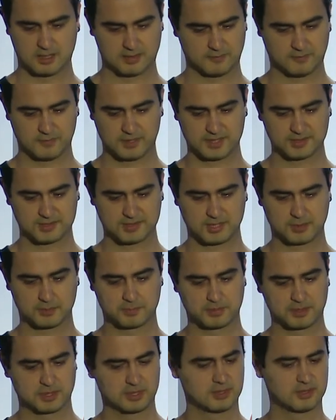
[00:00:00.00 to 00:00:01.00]
Very
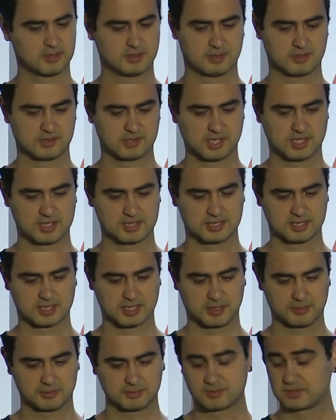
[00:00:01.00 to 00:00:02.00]
simple shell
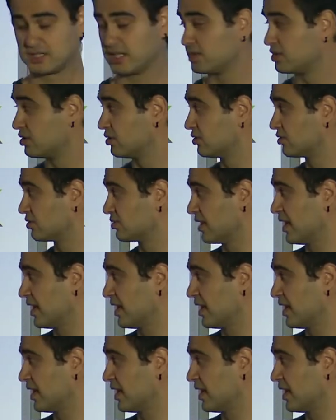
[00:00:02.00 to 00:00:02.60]
script that uses